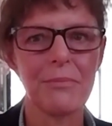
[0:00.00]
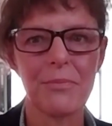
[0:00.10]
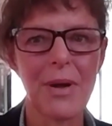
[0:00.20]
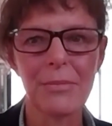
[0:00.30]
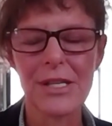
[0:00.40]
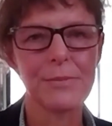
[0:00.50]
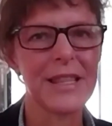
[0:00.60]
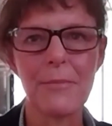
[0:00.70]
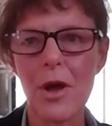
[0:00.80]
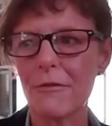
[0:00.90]
published, but
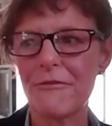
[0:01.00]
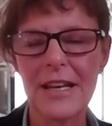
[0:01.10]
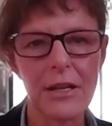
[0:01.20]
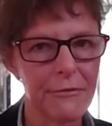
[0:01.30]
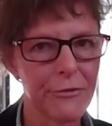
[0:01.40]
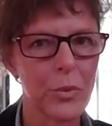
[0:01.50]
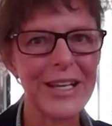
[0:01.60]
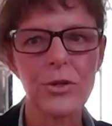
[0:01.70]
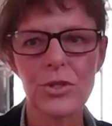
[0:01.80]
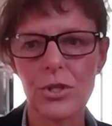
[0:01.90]
they might not find out for a
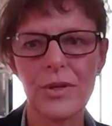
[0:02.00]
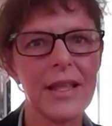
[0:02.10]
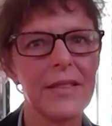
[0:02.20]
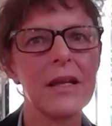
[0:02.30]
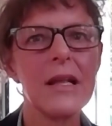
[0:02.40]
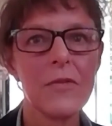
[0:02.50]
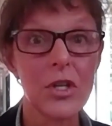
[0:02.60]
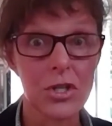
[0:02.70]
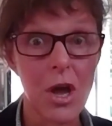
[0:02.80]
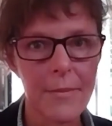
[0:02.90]
week or two, and then the
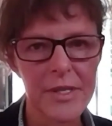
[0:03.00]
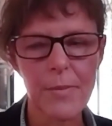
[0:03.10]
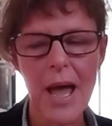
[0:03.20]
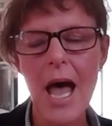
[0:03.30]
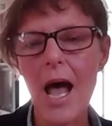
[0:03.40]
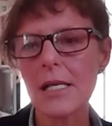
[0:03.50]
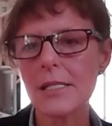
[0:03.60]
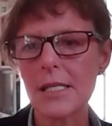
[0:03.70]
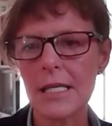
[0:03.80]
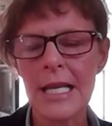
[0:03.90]
time has
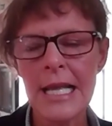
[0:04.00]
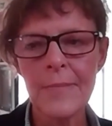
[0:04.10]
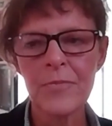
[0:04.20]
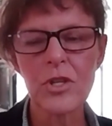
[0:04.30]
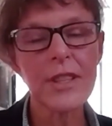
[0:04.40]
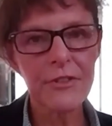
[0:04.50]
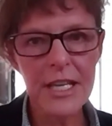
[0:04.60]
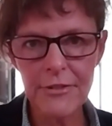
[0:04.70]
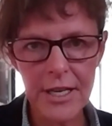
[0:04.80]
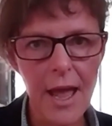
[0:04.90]
passed, and so they've
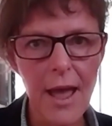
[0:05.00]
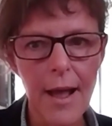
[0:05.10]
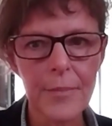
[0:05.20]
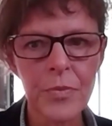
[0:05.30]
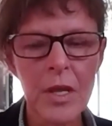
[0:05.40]
given up.